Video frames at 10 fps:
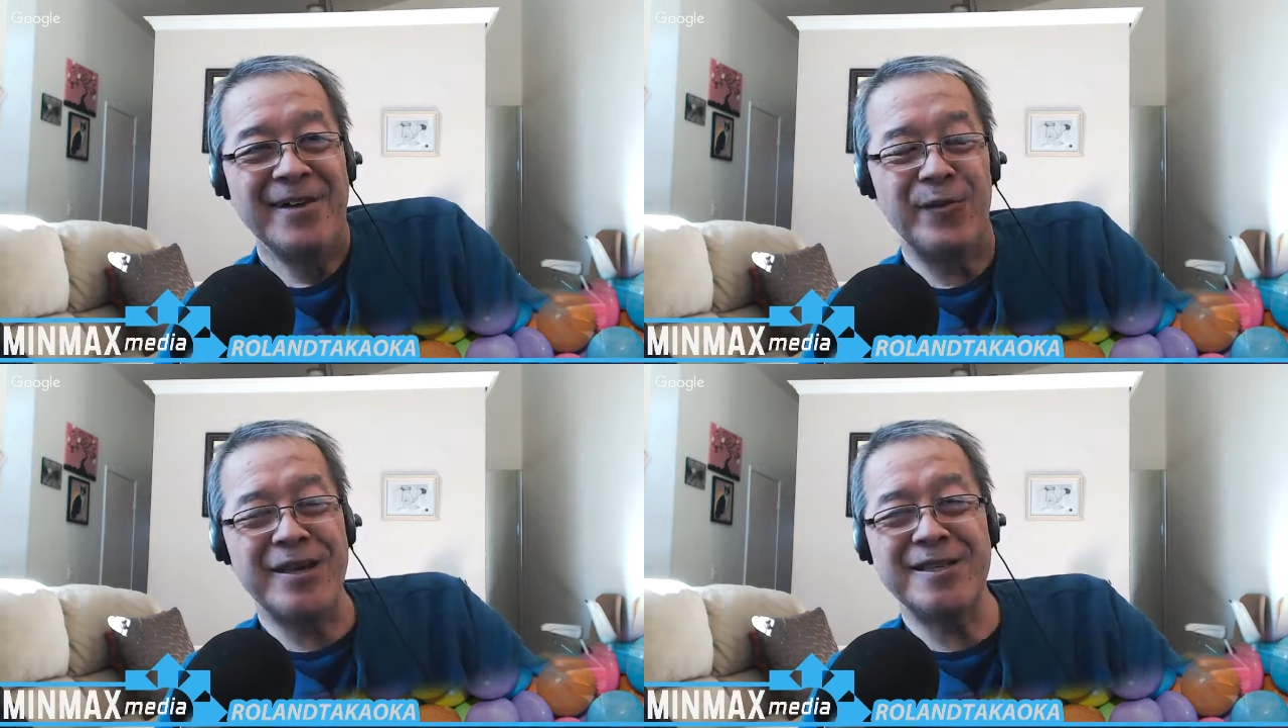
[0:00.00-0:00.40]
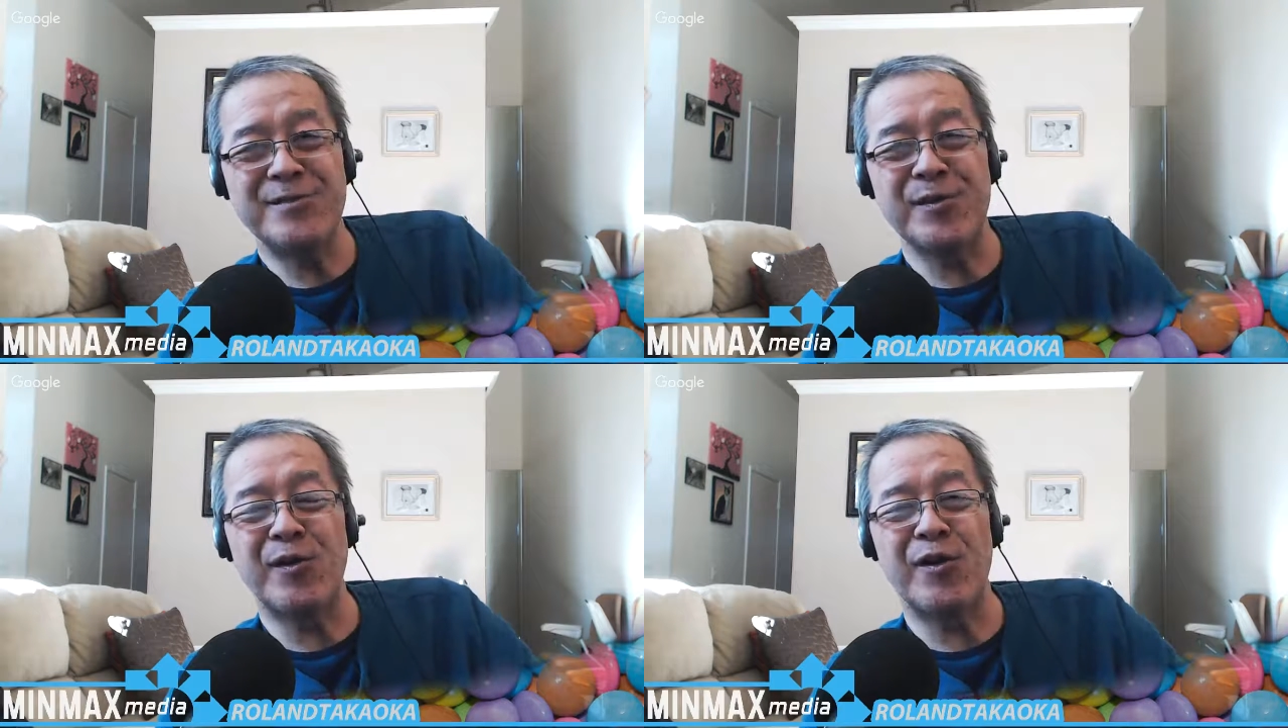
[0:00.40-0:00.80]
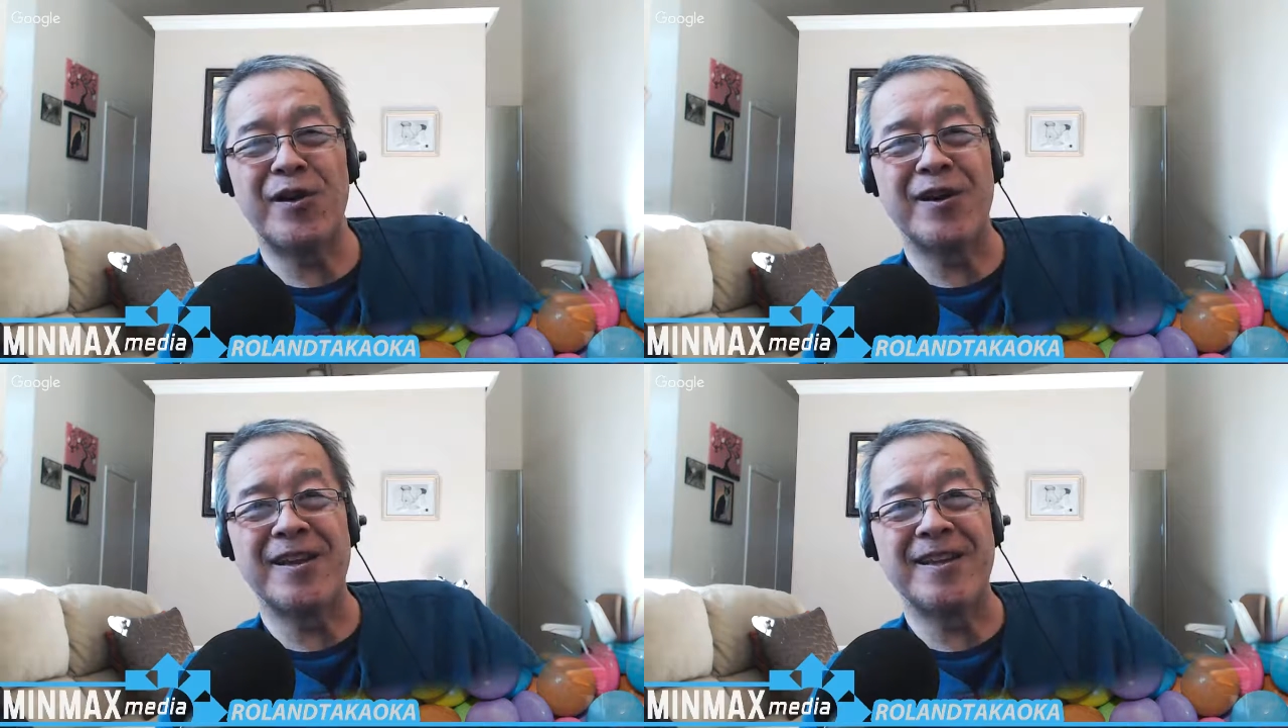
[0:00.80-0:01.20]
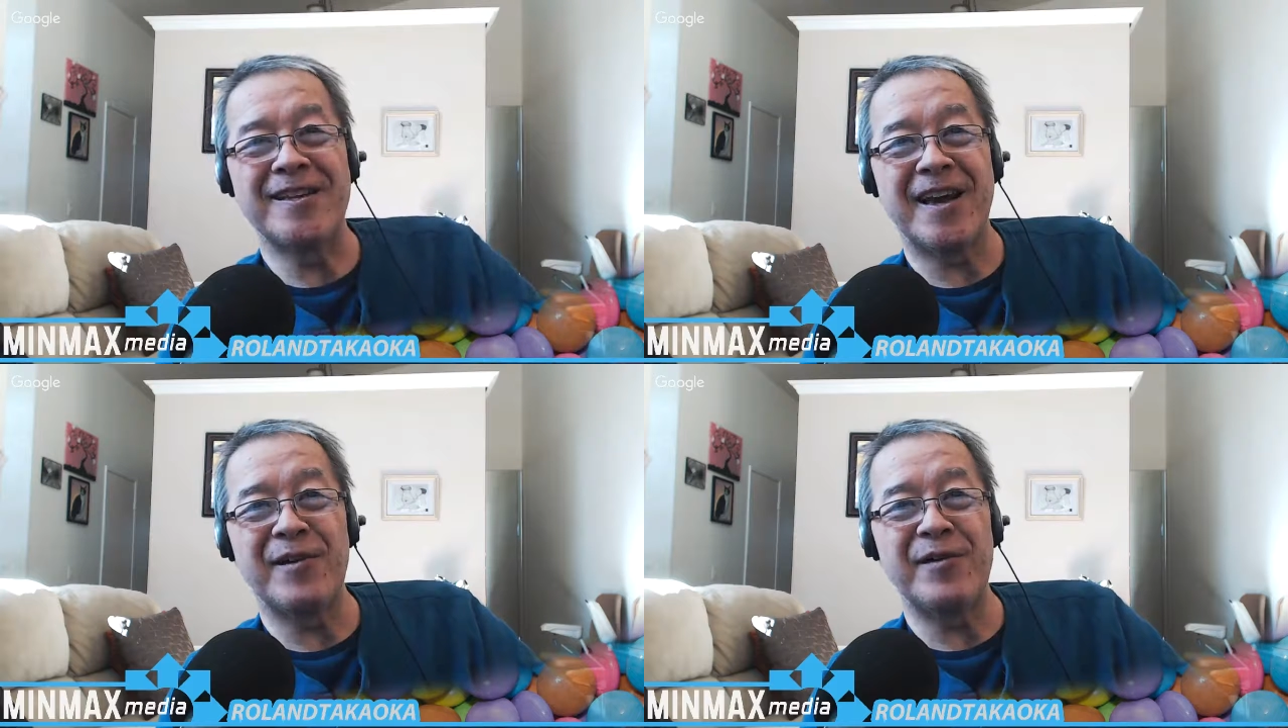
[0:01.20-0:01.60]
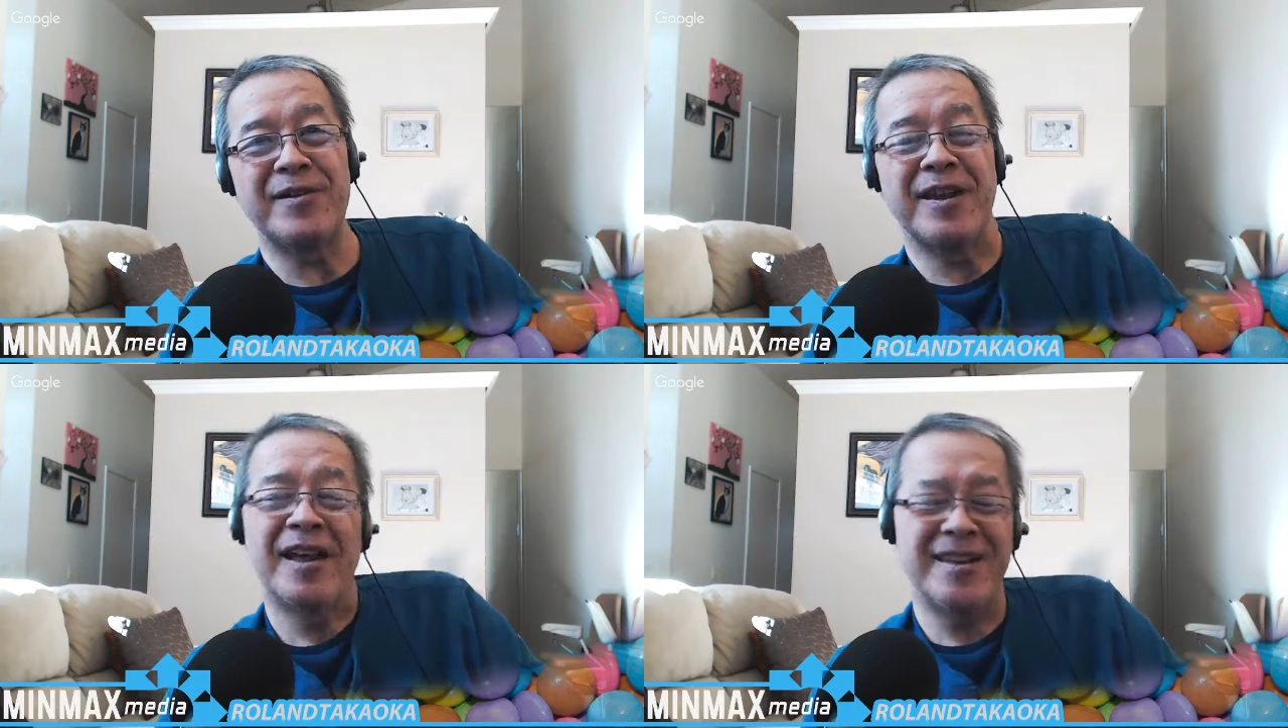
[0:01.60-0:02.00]
We just recorded an
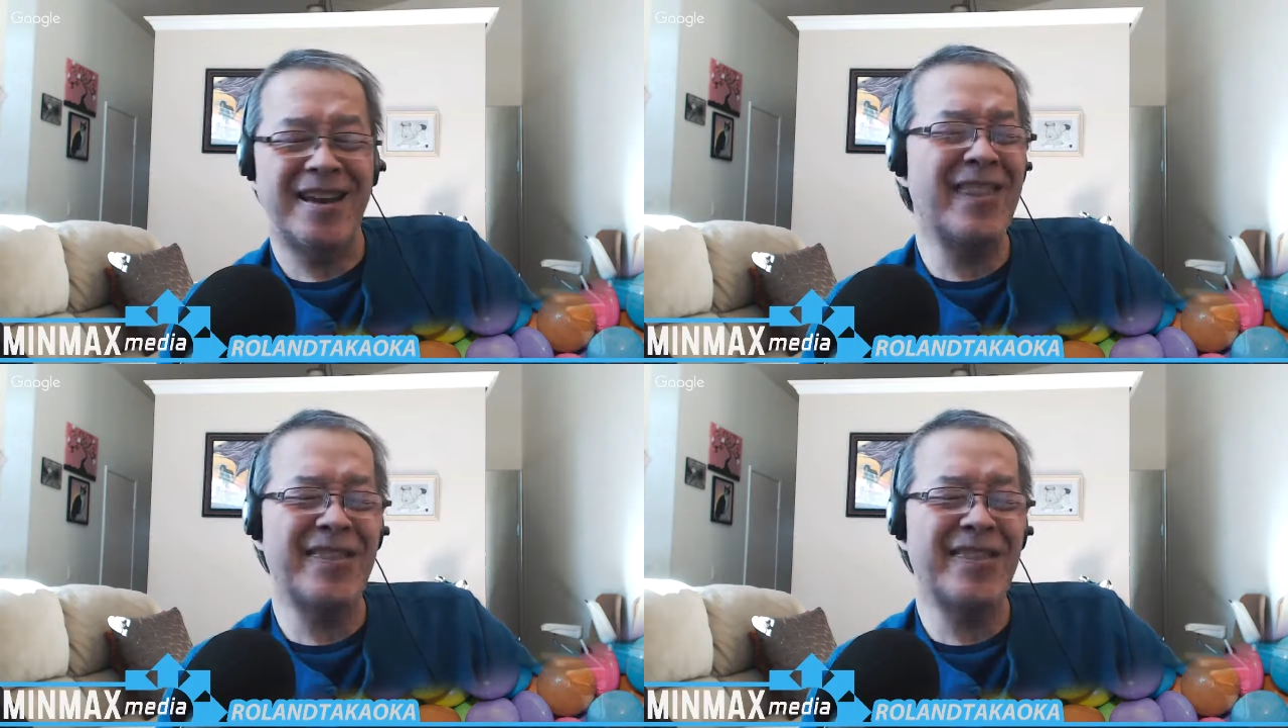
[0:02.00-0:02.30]
entire. Not